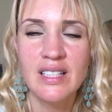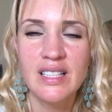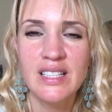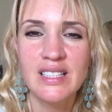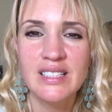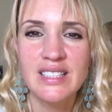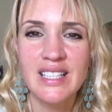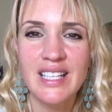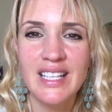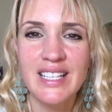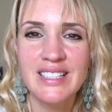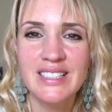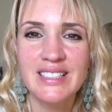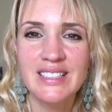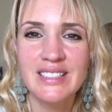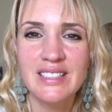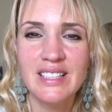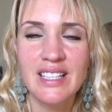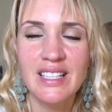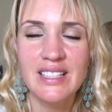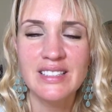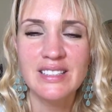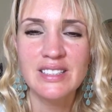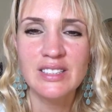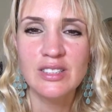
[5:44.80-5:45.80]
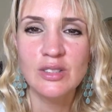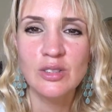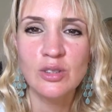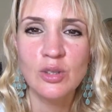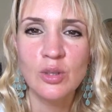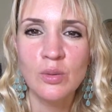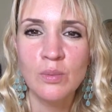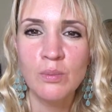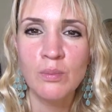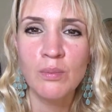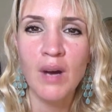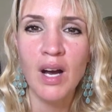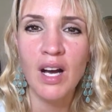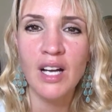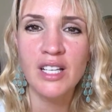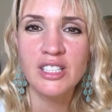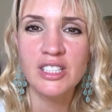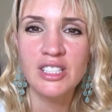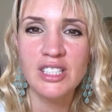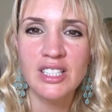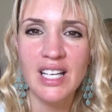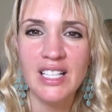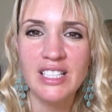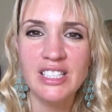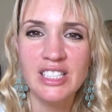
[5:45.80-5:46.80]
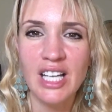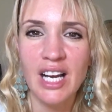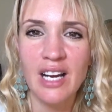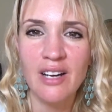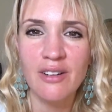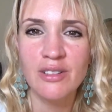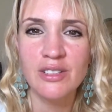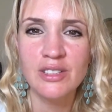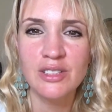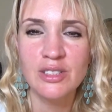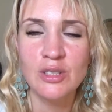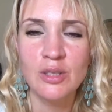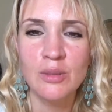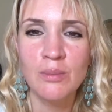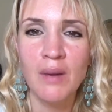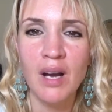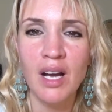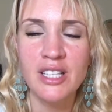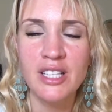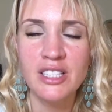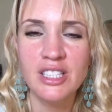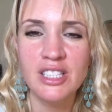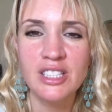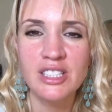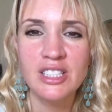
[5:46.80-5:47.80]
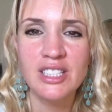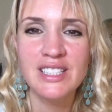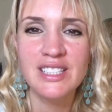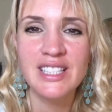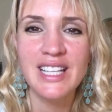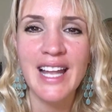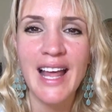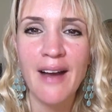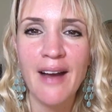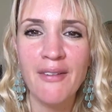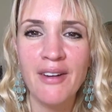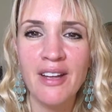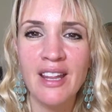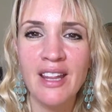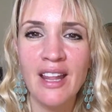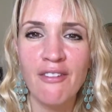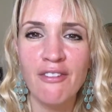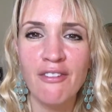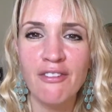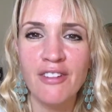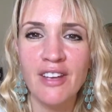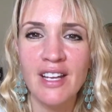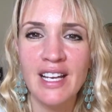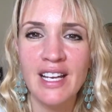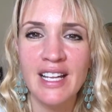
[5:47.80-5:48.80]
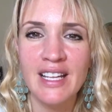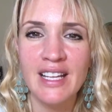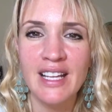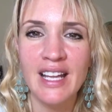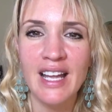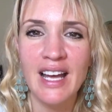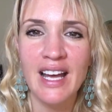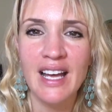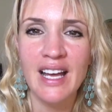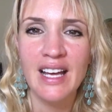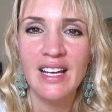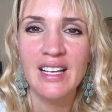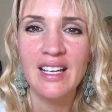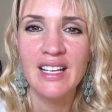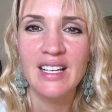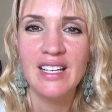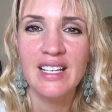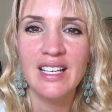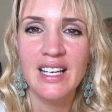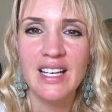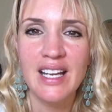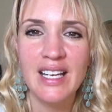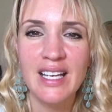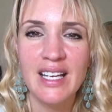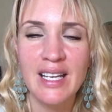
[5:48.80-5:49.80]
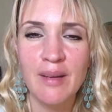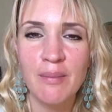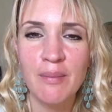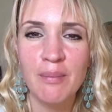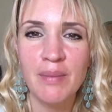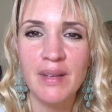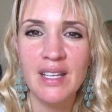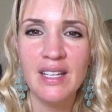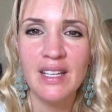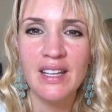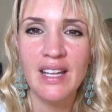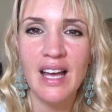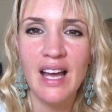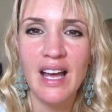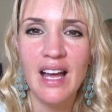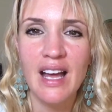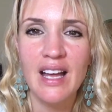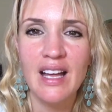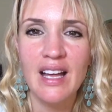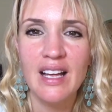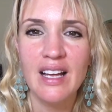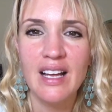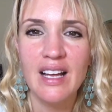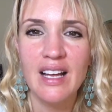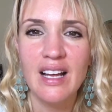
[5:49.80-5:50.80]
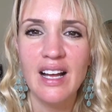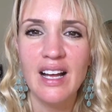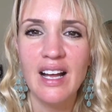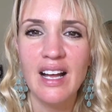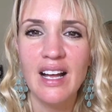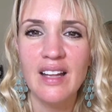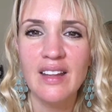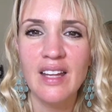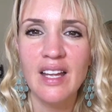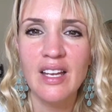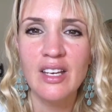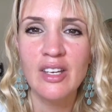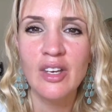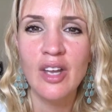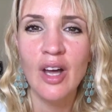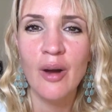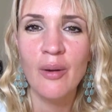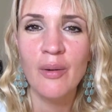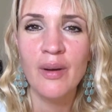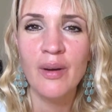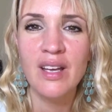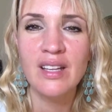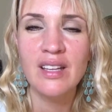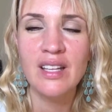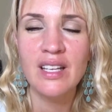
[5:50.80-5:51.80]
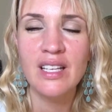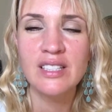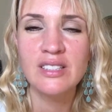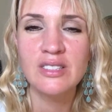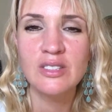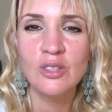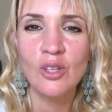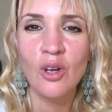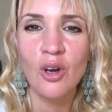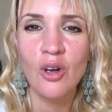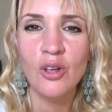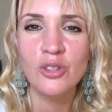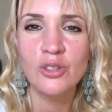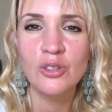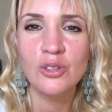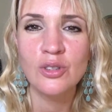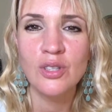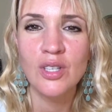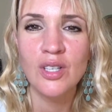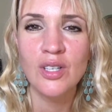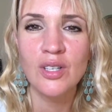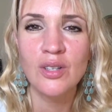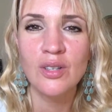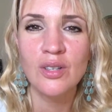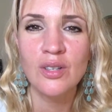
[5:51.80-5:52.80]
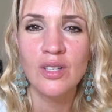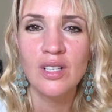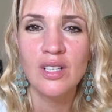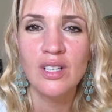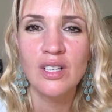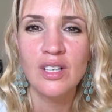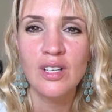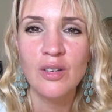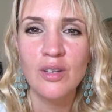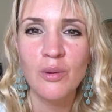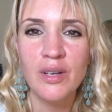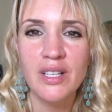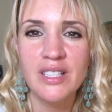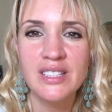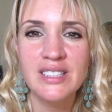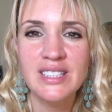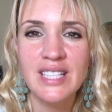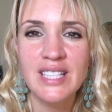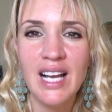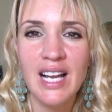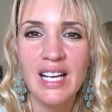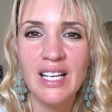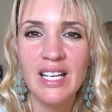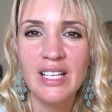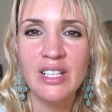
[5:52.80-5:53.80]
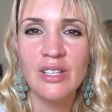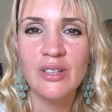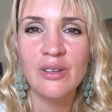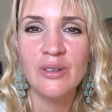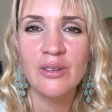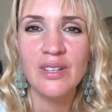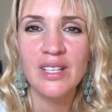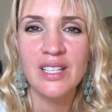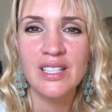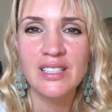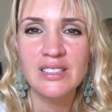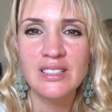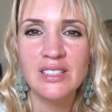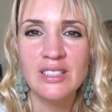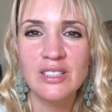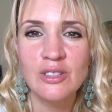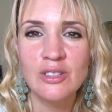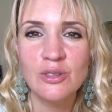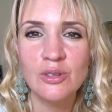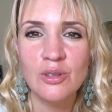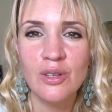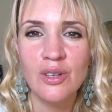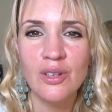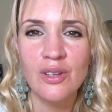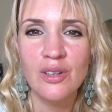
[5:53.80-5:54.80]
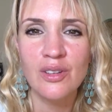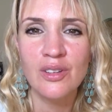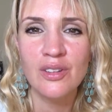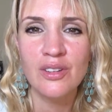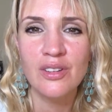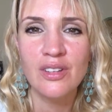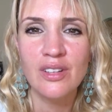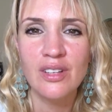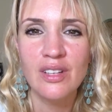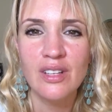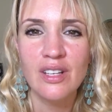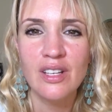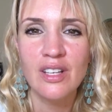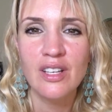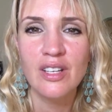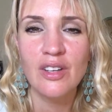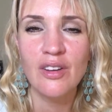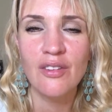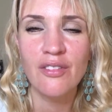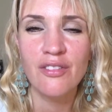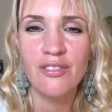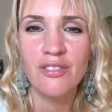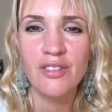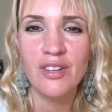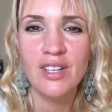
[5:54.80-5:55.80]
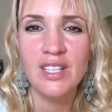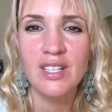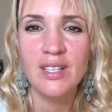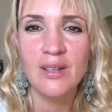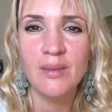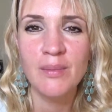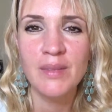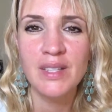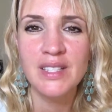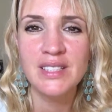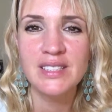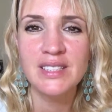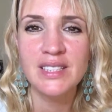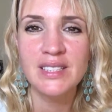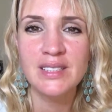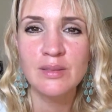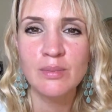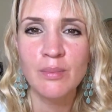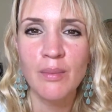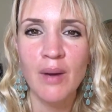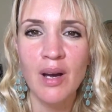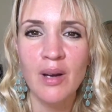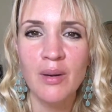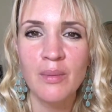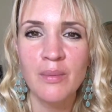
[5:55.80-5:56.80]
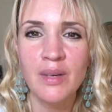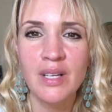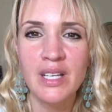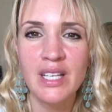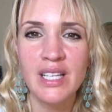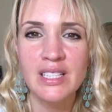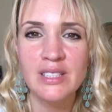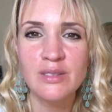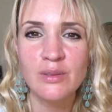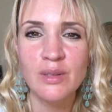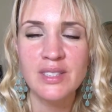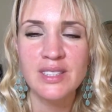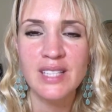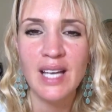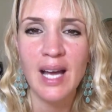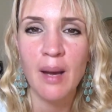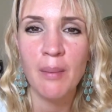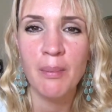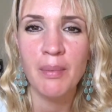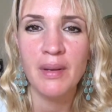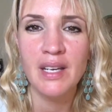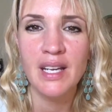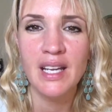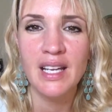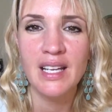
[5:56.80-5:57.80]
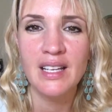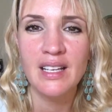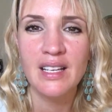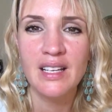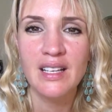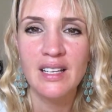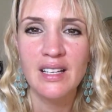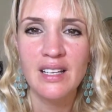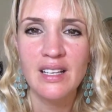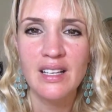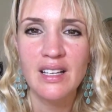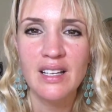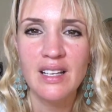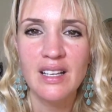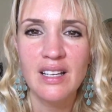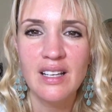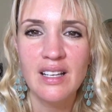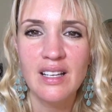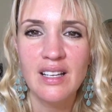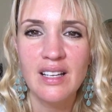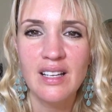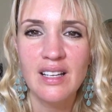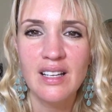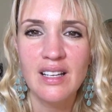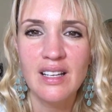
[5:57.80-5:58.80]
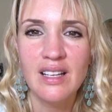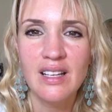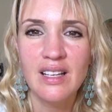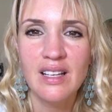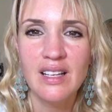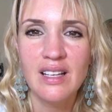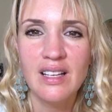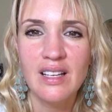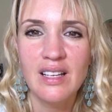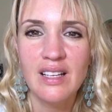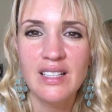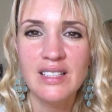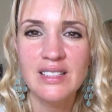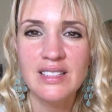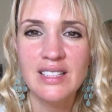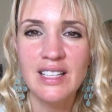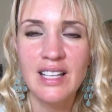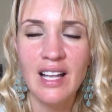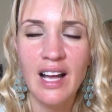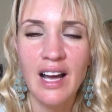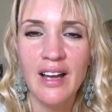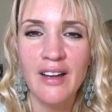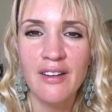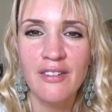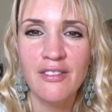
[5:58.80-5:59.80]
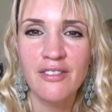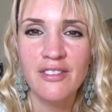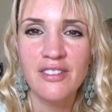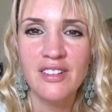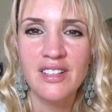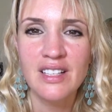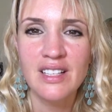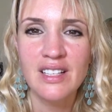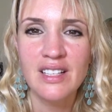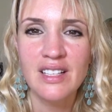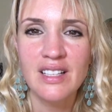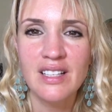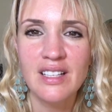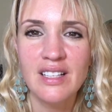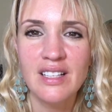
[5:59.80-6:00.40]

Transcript: And it's too much, that chakra's too much. It's just allowing that feeling there, letting it be there, and then knowing that it's not true. What it's telling you isn't truth. Your freedom is this moment, is what's happening. Is life.